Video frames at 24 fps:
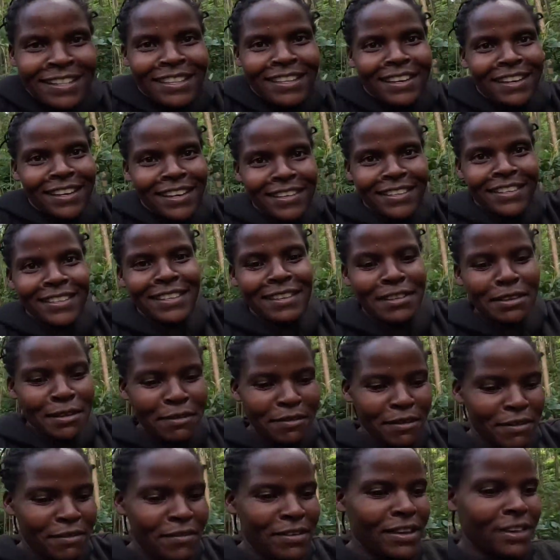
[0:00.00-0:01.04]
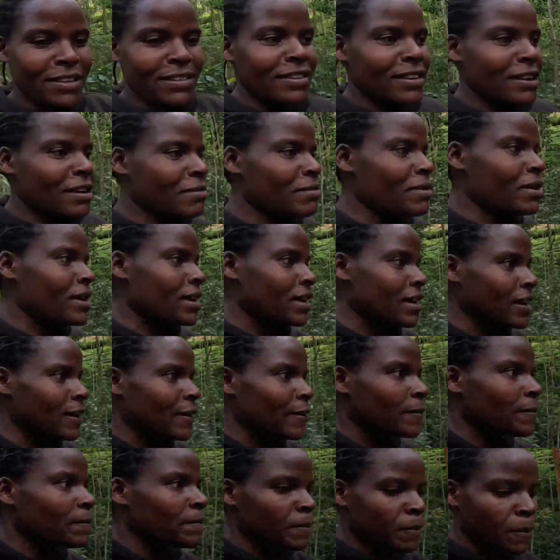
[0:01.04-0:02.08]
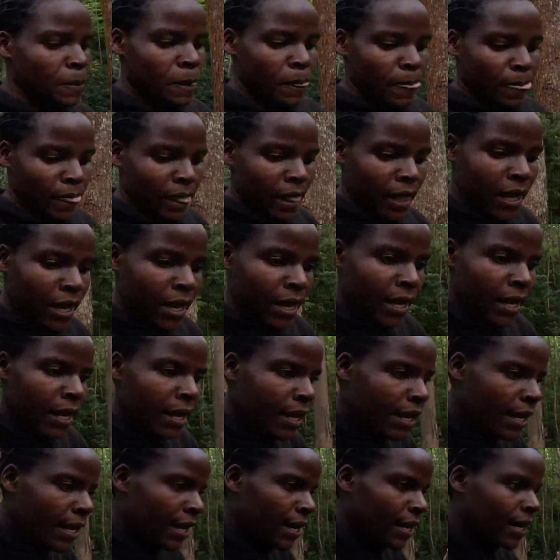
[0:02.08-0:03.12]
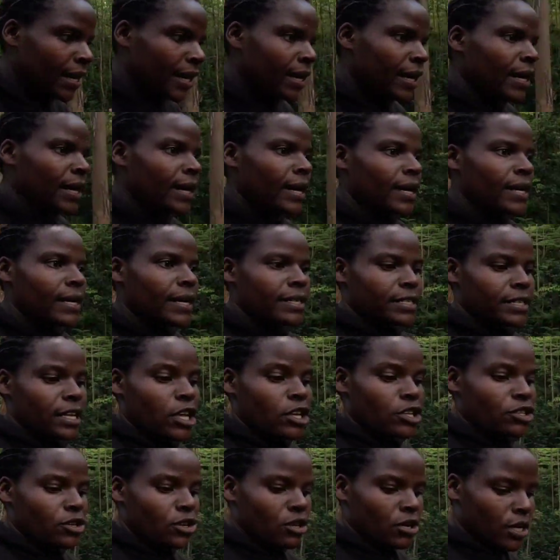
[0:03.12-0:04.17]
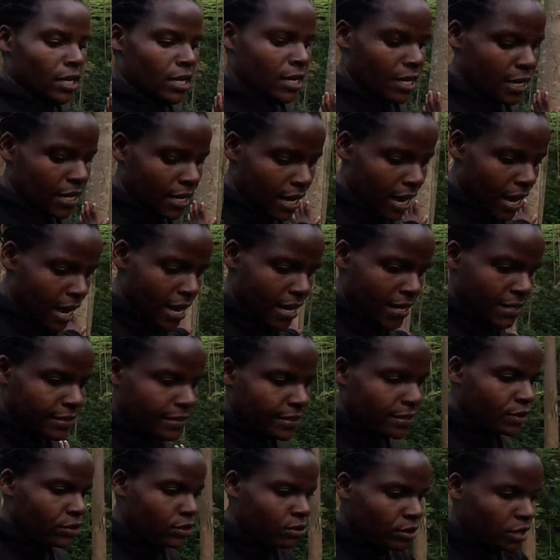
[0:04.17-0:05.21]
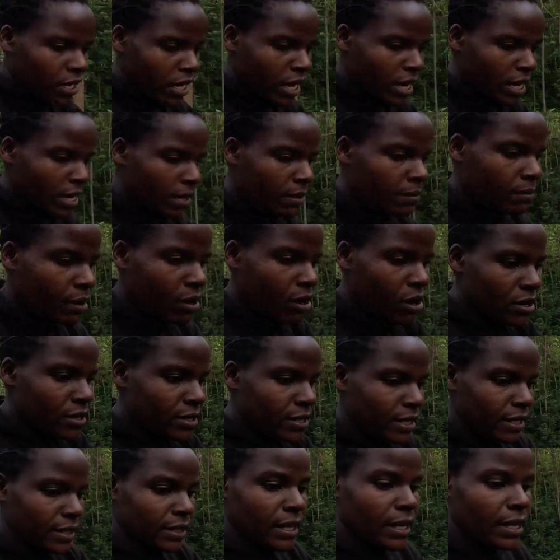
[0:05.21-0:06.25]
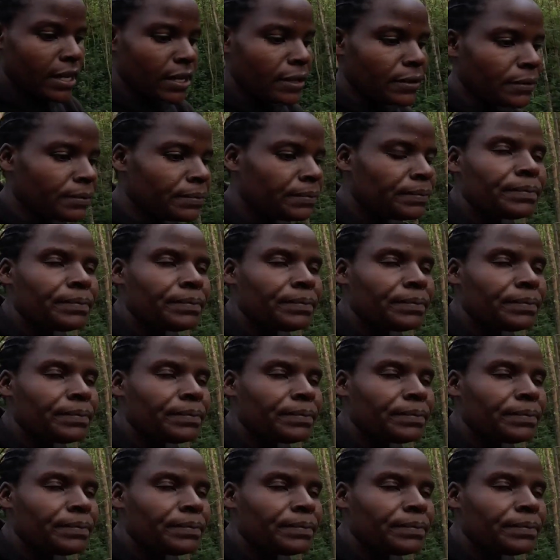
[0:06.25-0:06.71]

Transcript: the next five years coming yeah uh, yes so uh, guys today being on saturday